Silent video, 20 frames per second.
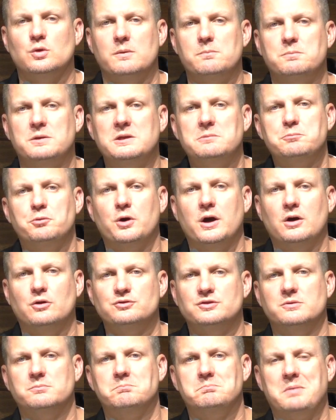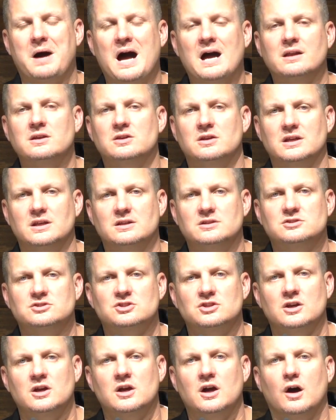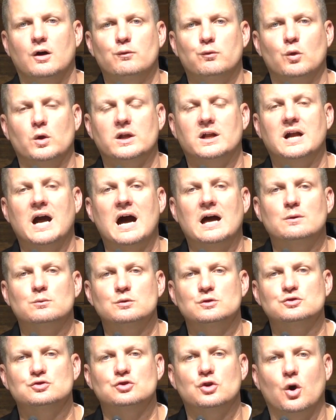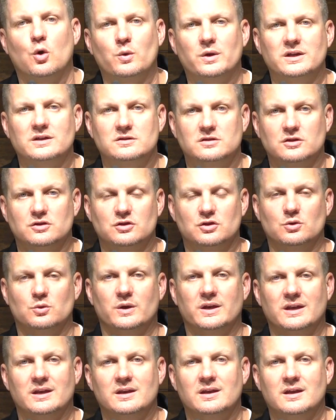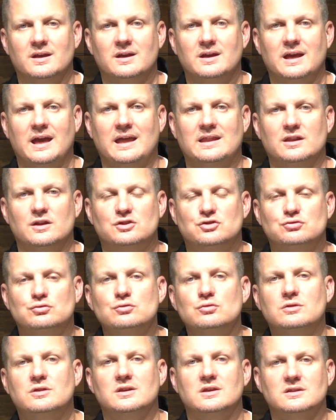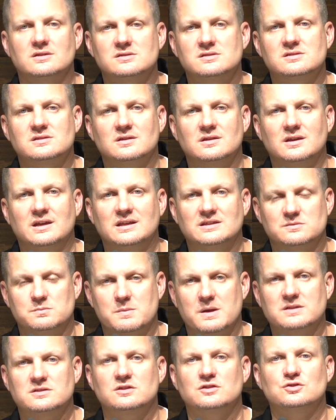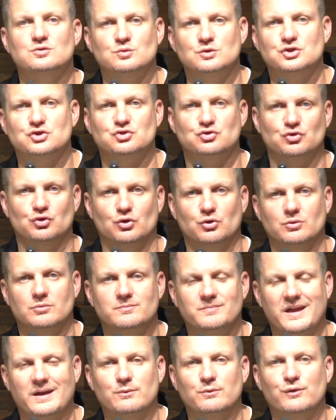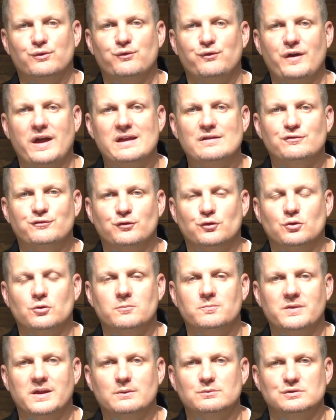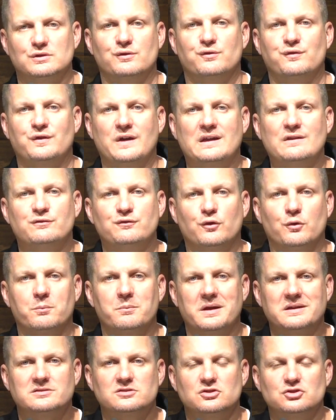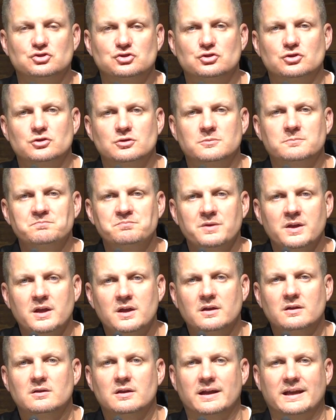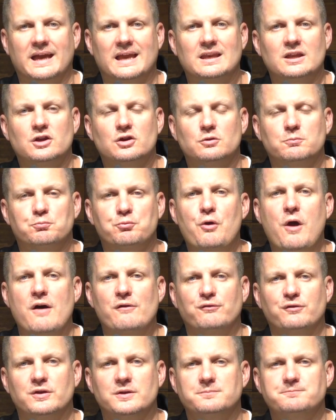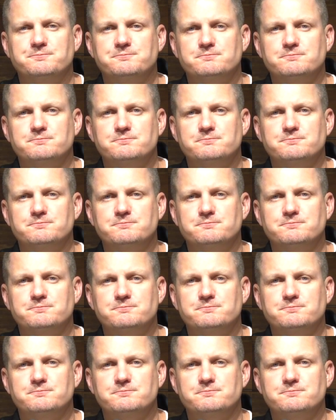a people held in bondage of what God was going to do. And the truth is, his message was true. It was faithful. He was a faithful messenger, like any good prophet.